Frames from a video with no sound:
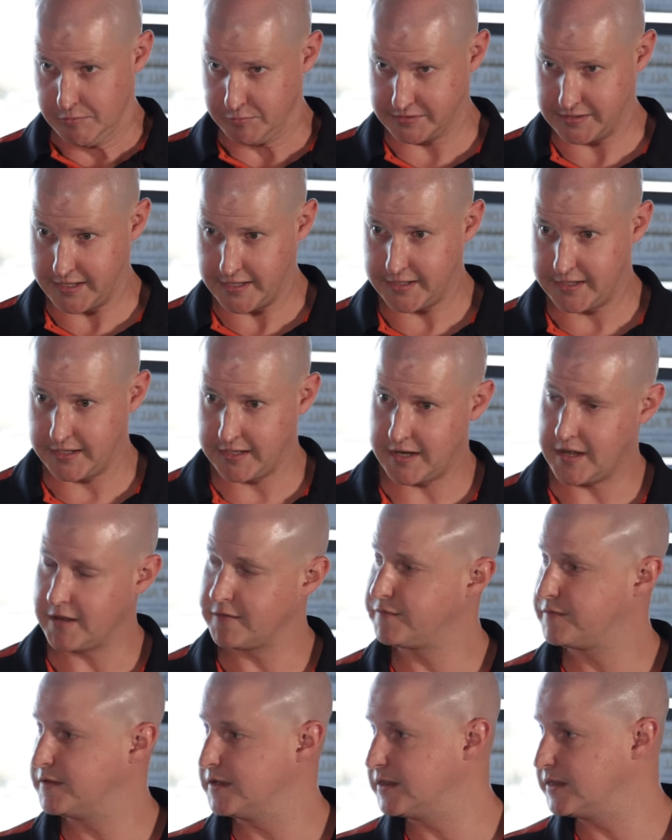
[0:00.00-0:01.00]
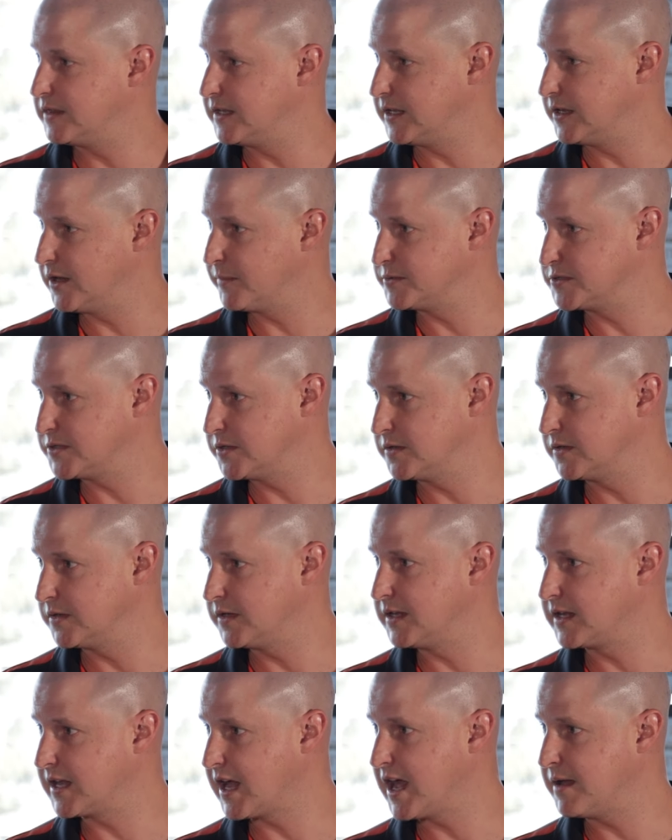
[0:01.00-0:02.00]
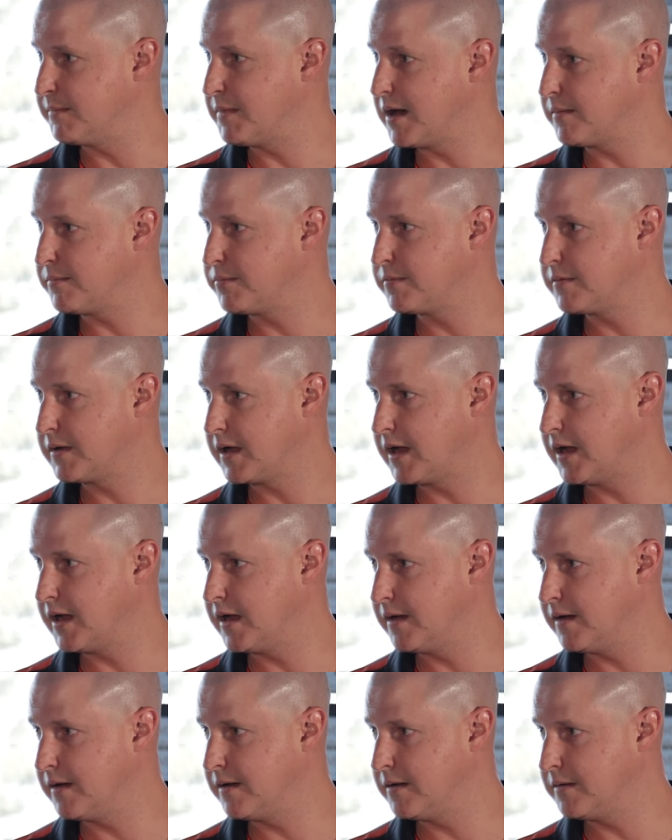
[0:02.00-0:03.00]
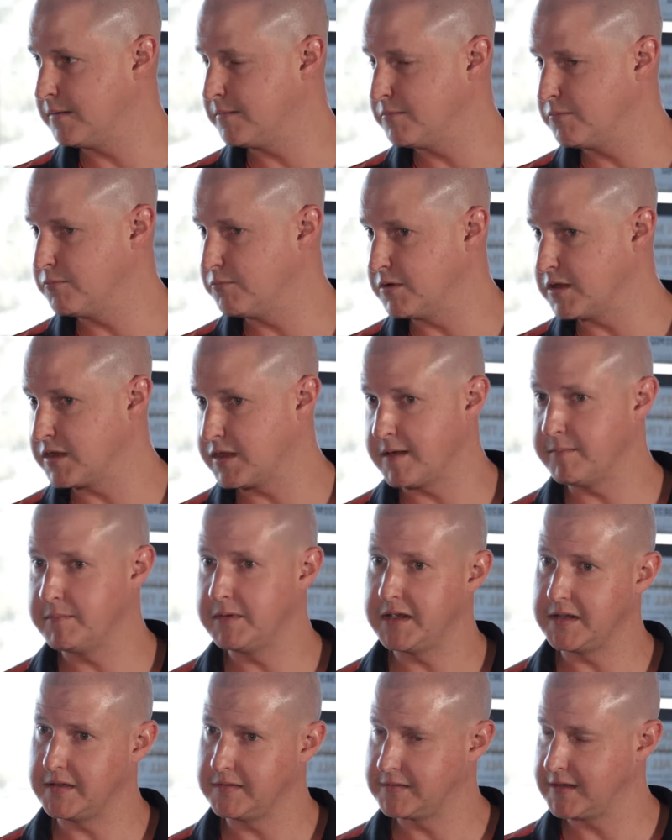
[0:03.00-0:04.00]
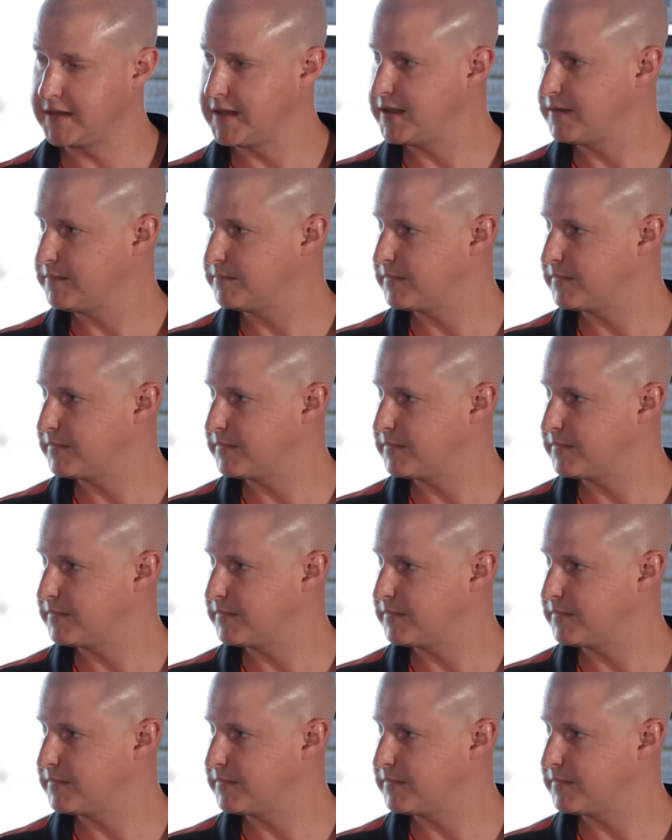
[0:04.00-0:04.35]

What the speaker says: was lucky enough that the opportunity came up with MDC.